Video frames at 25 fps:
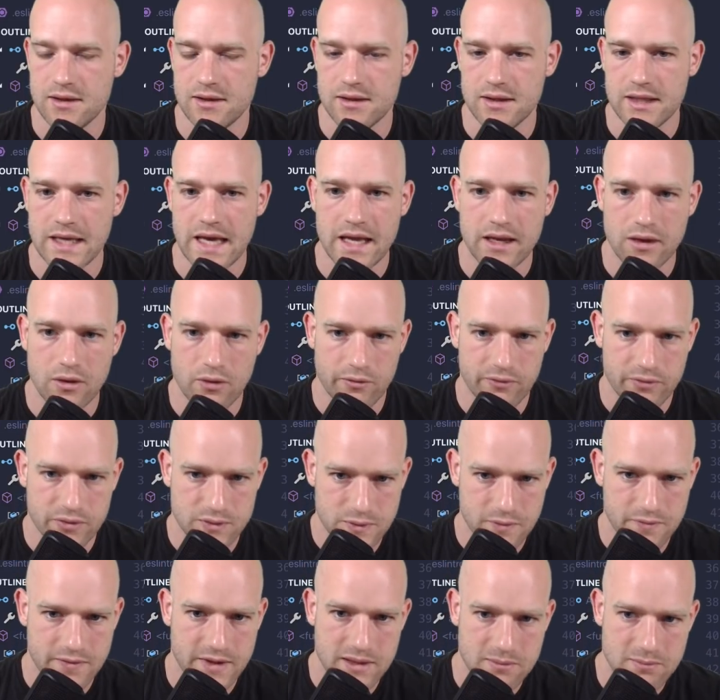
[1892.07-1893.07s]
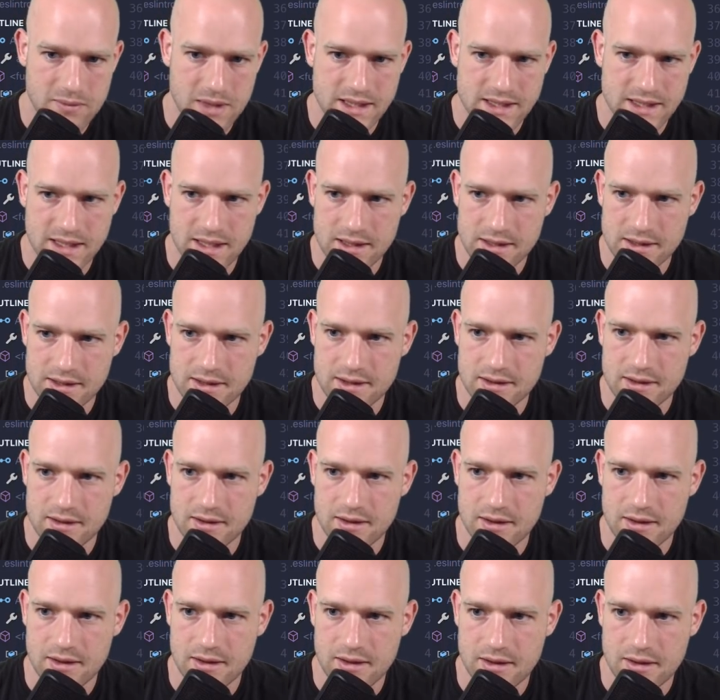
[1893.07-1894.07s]
yeah, no, so that makes sense
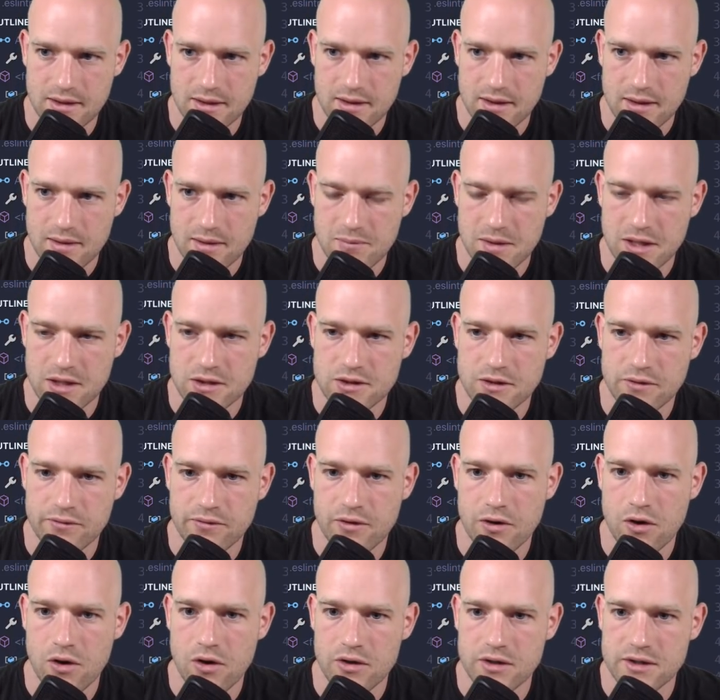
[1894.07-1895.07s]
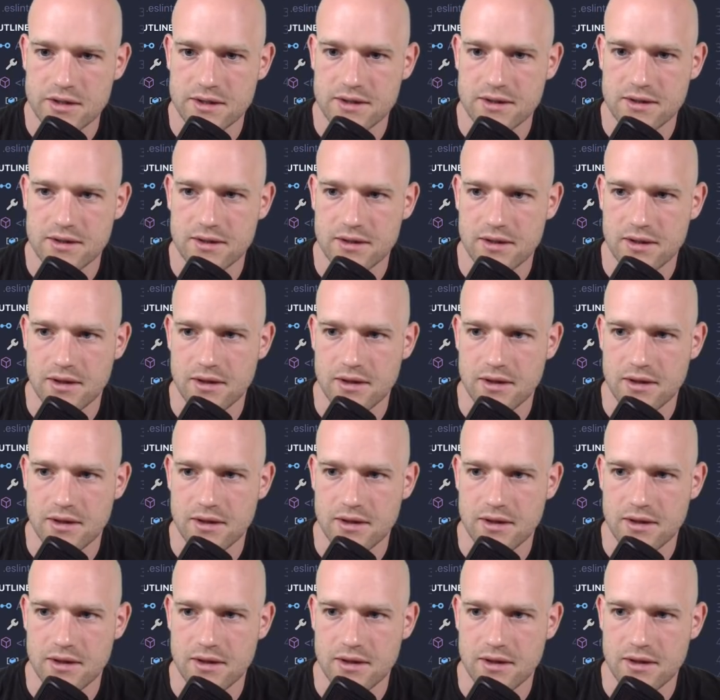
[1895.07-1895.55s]
because of course